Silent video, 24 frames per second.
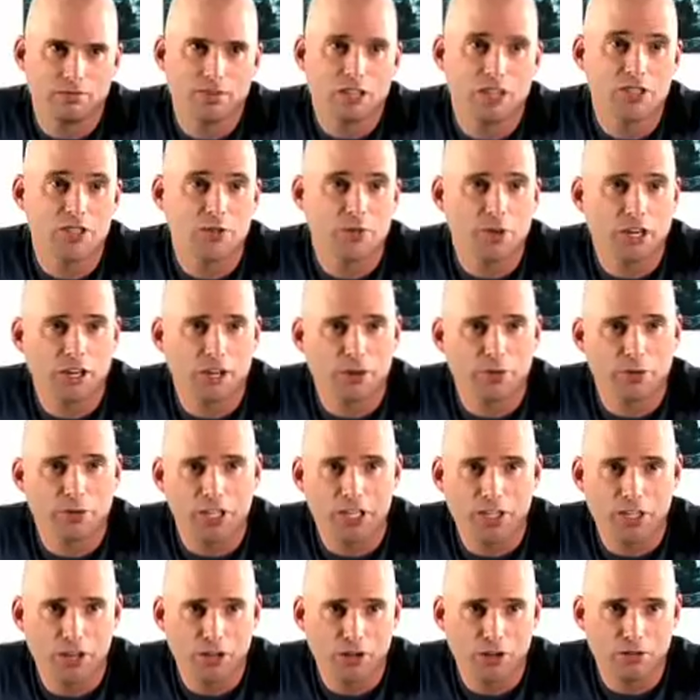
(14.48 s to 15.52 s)
As you might
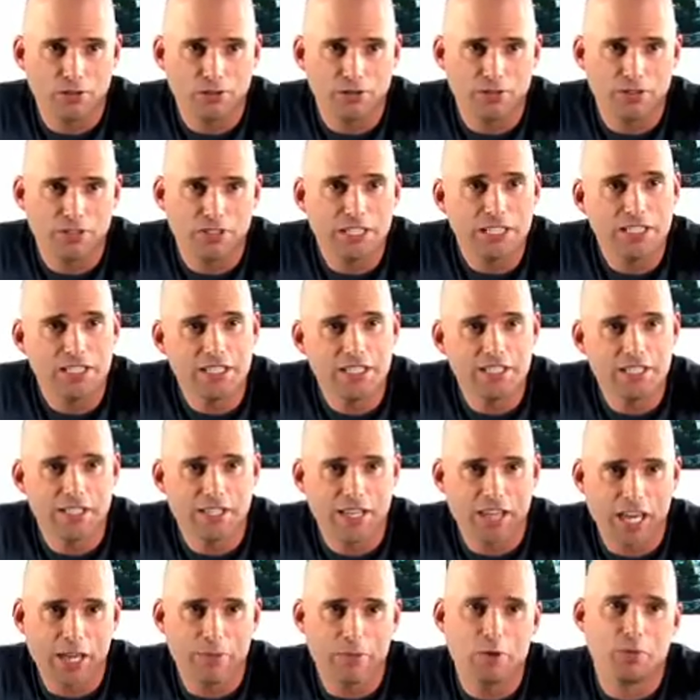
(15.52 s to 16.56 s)
already know, D&D is a
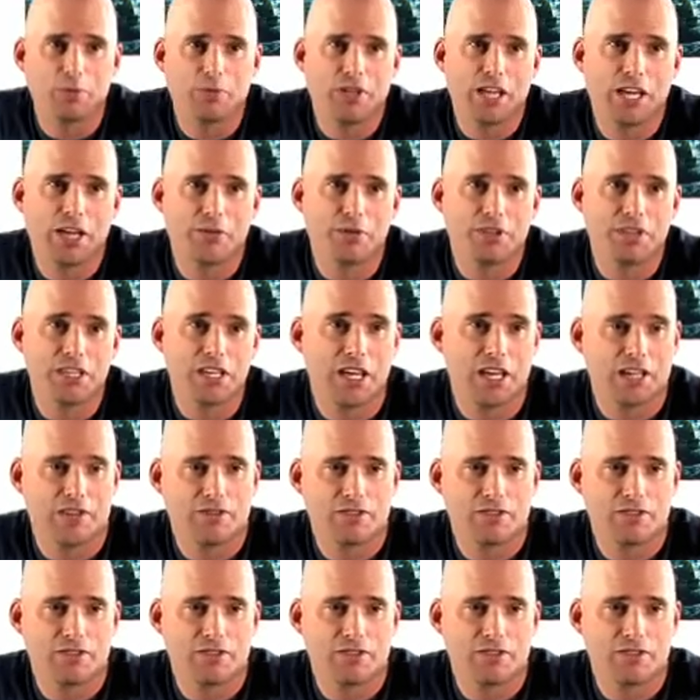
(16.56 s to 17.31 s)
game you play with the aid